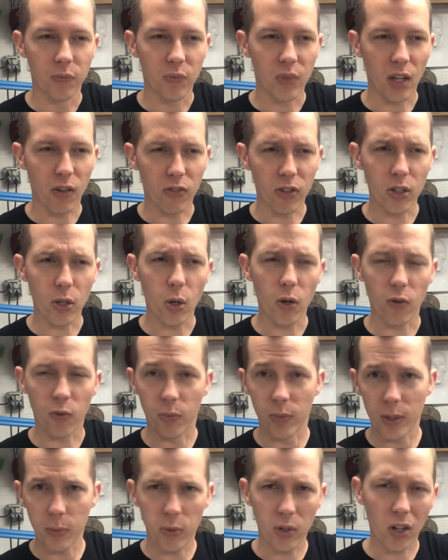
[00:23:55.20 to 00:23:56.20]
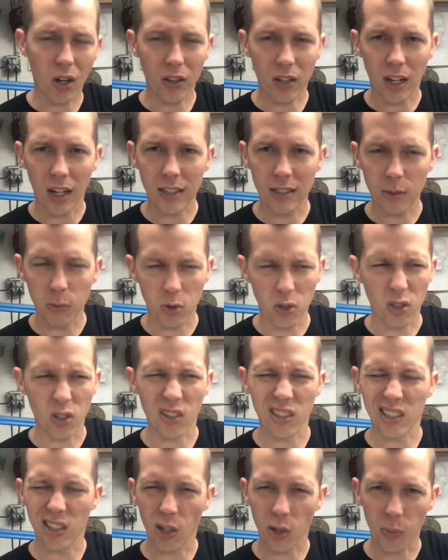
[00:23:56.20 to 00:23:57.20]
video of me putting on the costume, just
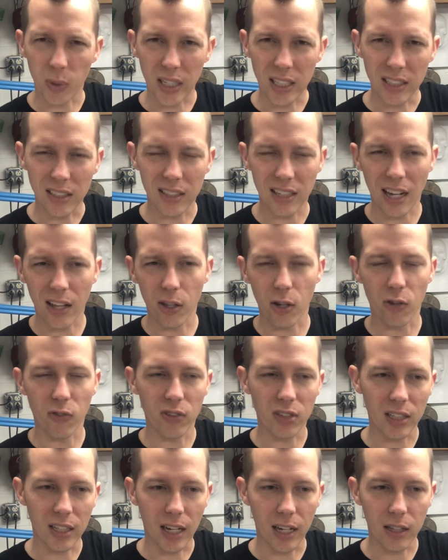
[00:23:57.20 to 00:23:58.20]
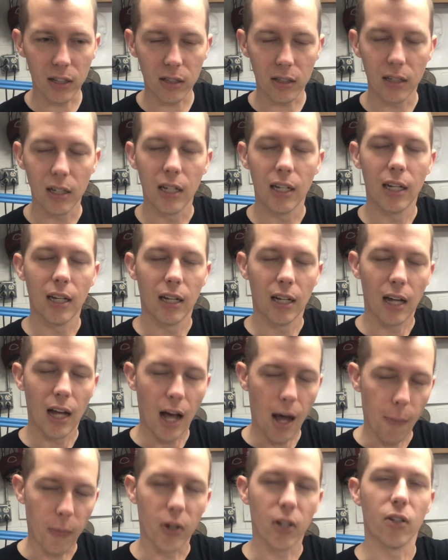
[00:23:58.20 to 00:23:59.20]
to see all the pieces, how they all fit together.
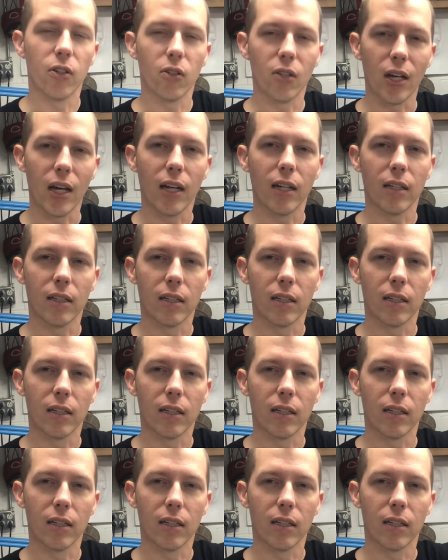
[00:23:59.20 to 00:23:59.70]
I'm going to do that.